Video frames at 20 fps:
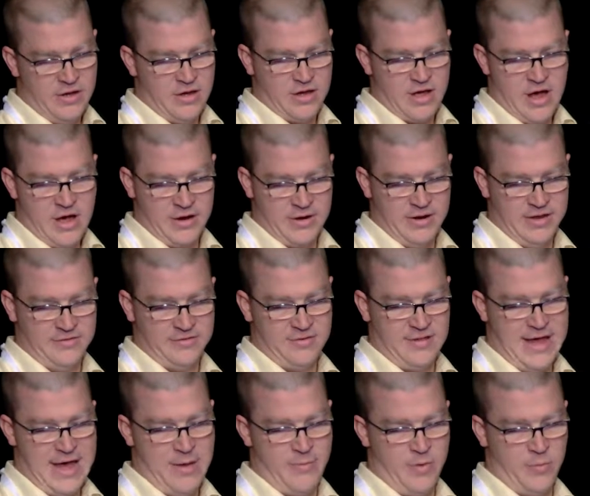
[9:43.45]
concrete
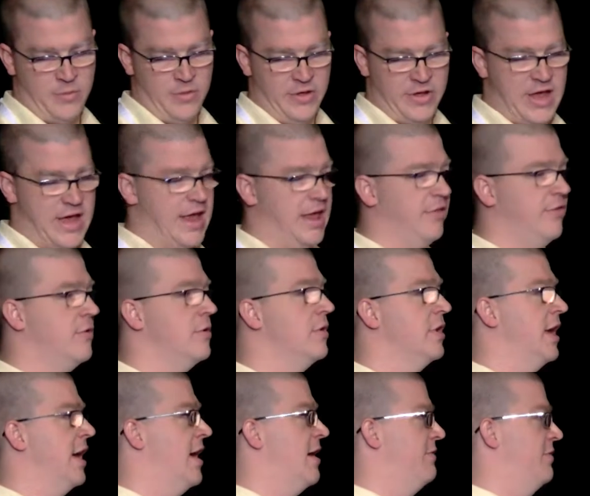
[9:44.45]
slab, and we're looking at
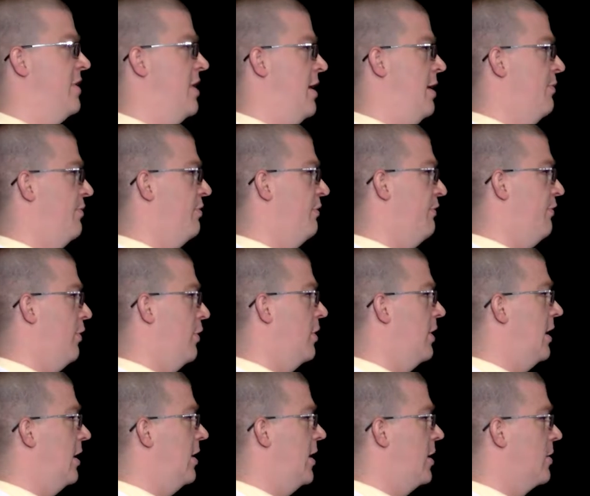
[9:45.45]
2.5 times the floor
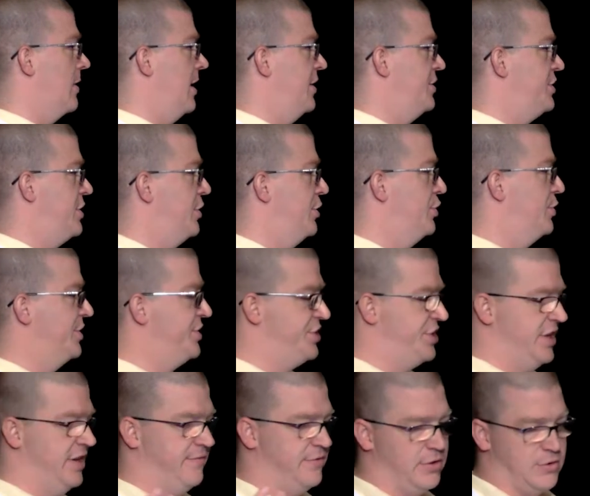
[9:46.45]
area ratio to
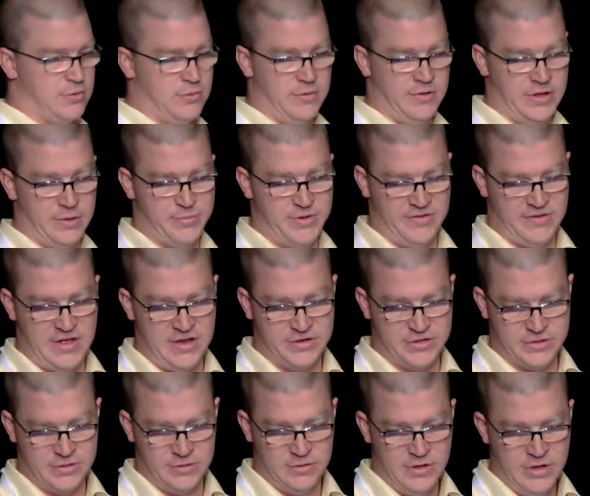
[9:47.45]
achieve the cooling
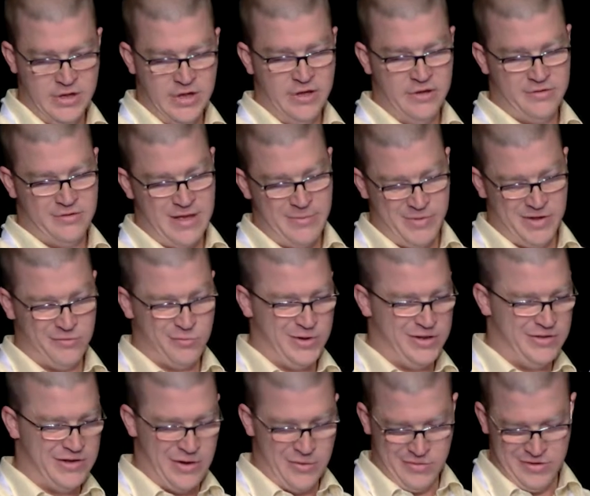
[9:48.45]
potential. So that means we
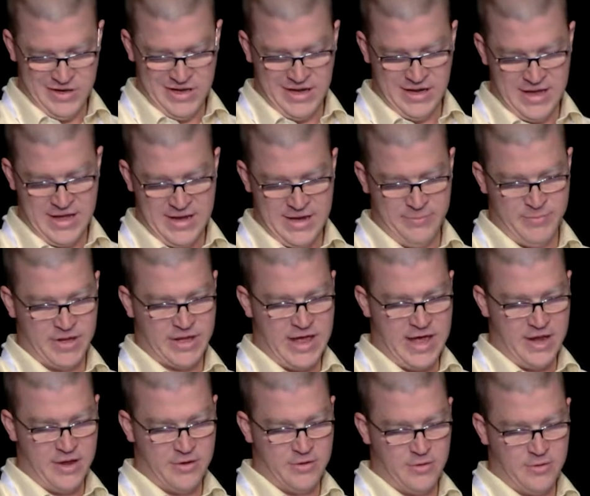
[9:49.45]
don't need any
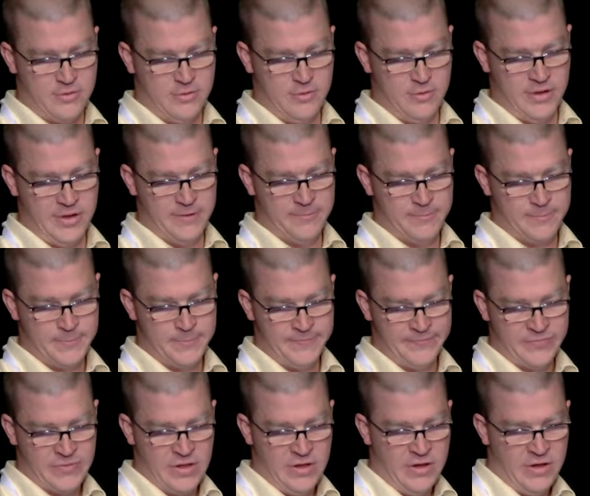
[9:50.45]
mechanical cooling.
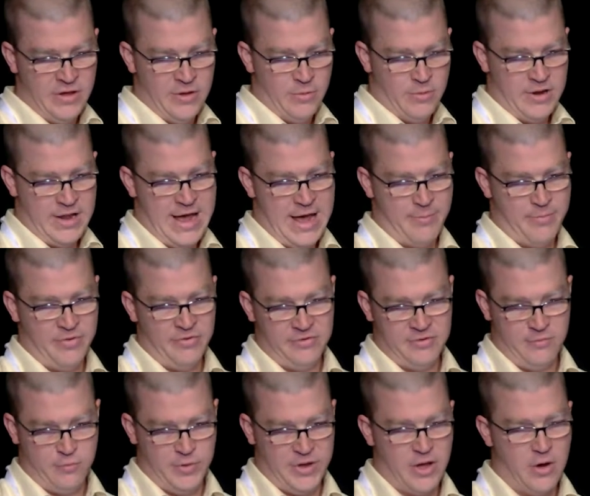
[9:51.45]
What happens
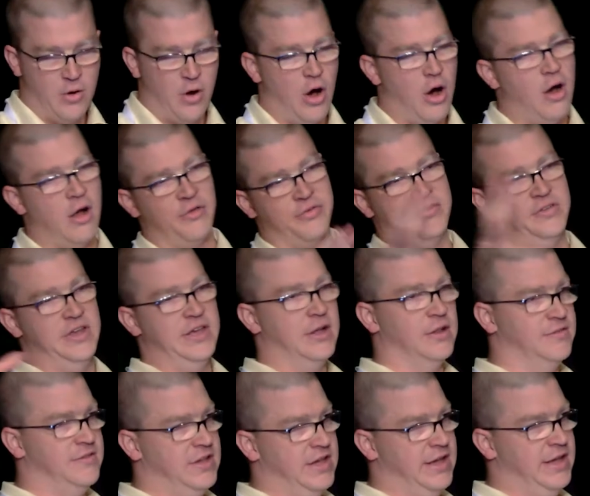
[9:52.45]
if we go all
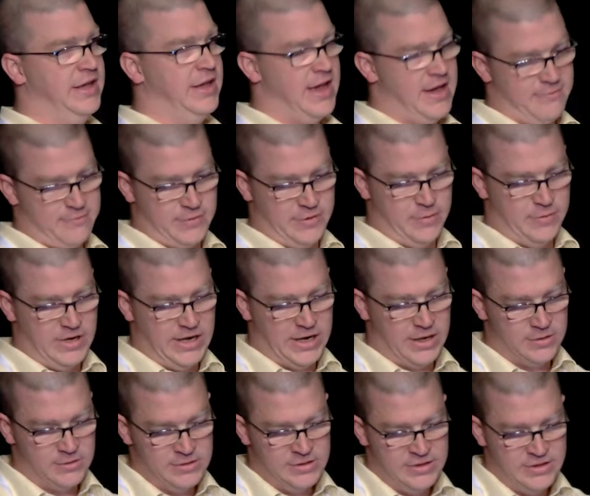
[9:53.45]
CLT
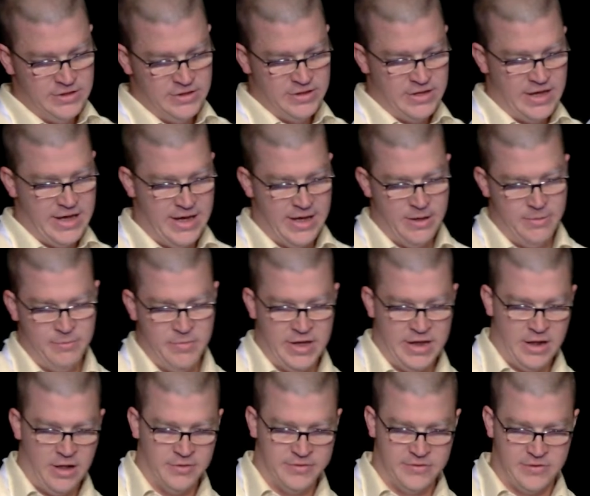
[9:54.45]
everywhere?
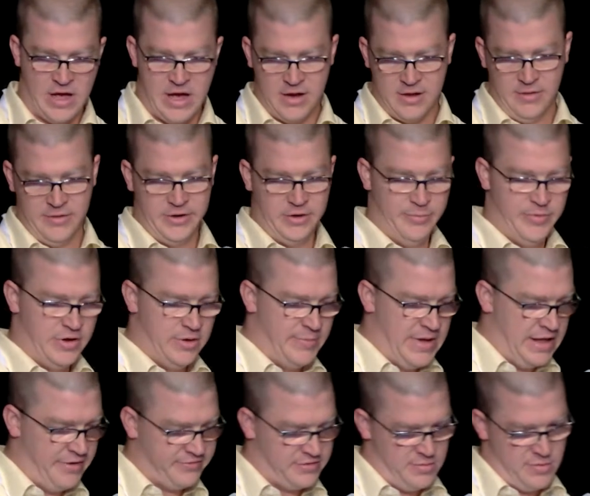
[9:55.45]
And I'll talk a little bit
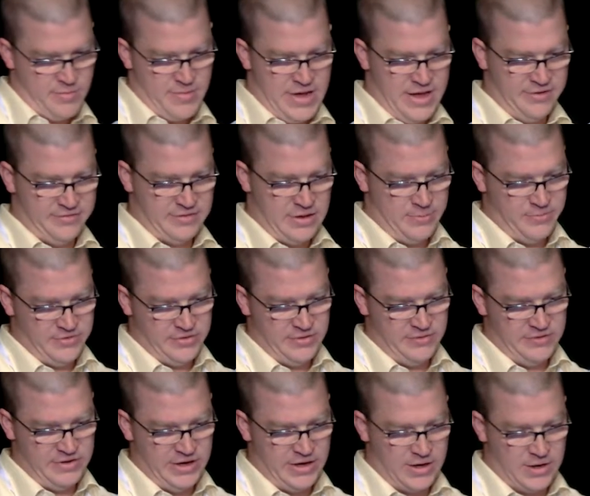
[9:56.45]
about some of my
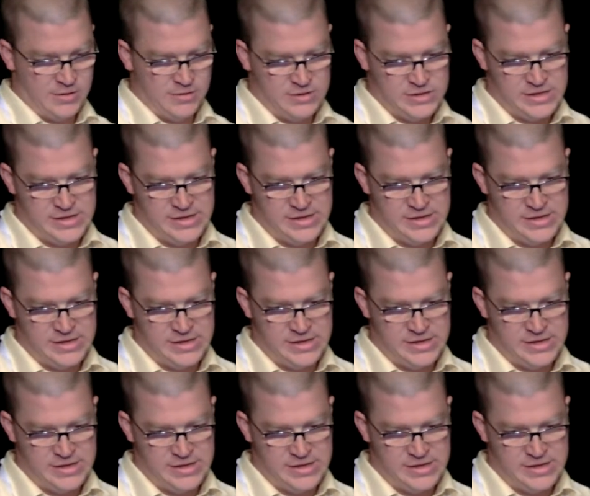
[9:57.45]
assumptions here